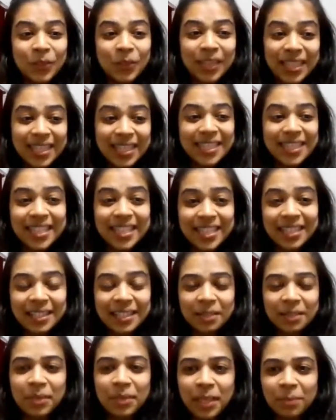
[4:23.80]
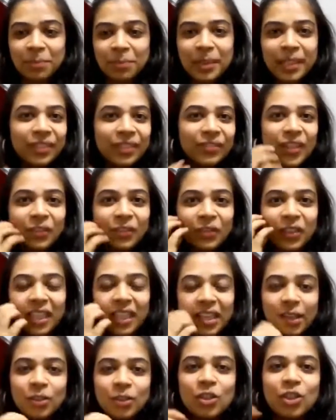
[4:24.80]
this is the limiting belief that we
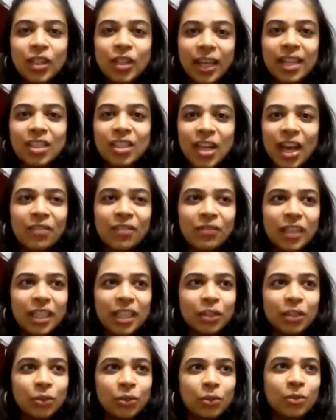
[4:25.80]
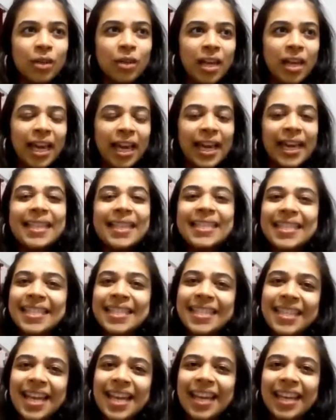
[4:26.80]
need to change, and we need to
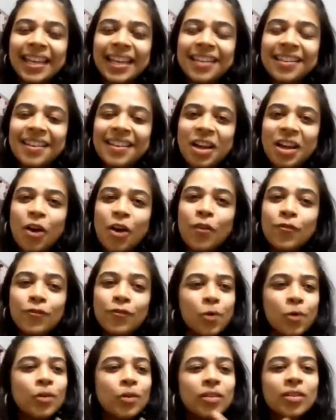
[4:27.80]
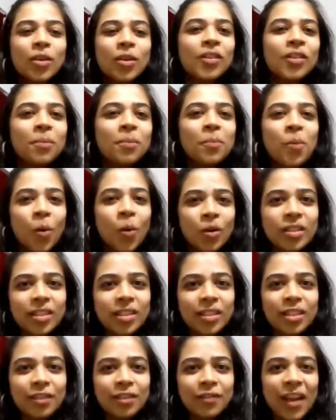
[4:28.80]
instead focus on the
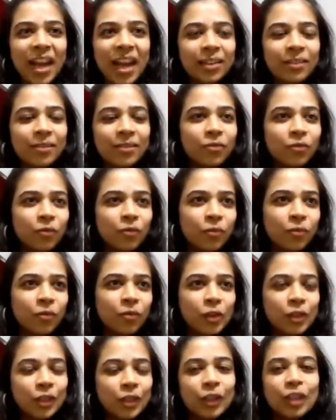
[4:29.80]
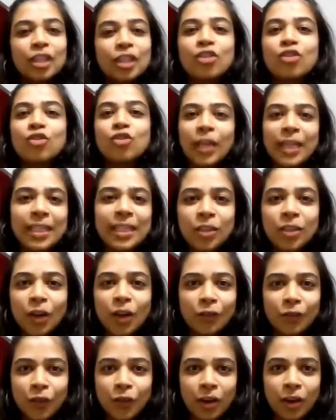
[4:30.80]
positive and focus on the strengths
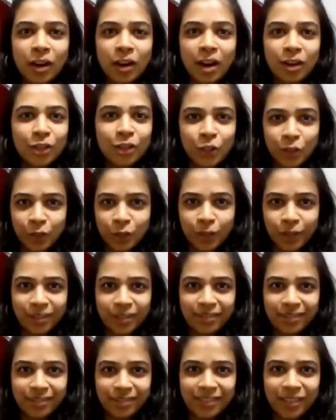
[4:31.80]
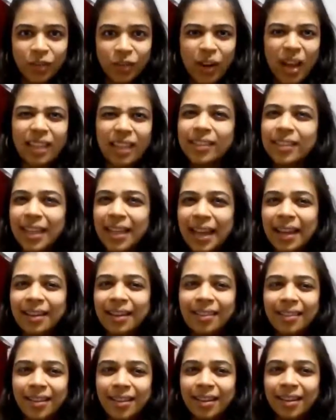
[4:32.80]
of our children, rather
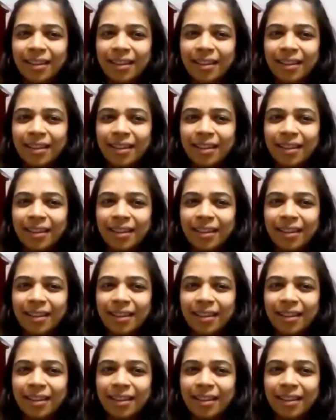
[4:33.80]
than